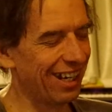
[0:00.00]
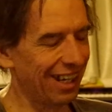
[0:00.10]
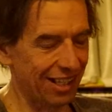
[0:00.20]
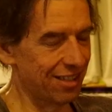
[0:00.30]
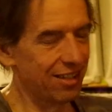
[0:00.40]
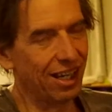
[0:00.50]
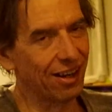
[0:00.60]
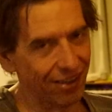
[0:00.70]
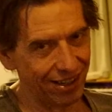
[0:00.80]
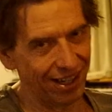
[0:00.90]
It's there.
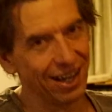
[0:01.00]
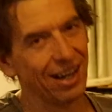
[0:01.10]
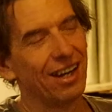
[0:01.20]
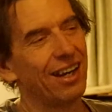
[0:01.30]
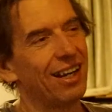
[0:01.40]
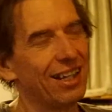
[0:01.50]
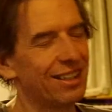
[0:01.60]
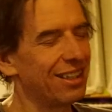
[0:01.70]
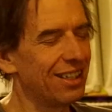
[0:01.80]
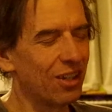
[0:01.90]
It's
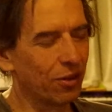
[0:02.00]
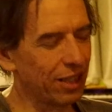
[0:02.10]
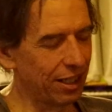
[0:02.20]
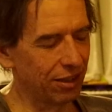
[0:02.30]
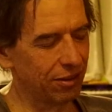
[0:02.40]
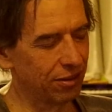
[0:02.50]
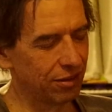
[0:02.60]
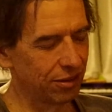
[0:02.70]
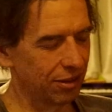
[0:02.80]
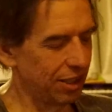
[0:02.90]
in the Old Latin.
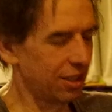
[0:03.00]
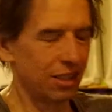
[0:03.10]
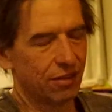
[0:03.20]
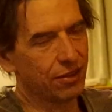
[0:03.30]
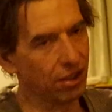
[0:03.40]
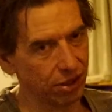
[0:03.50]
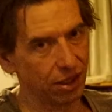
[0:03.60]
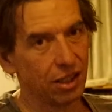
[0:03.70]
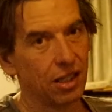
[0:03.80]
It's in the Vulgate.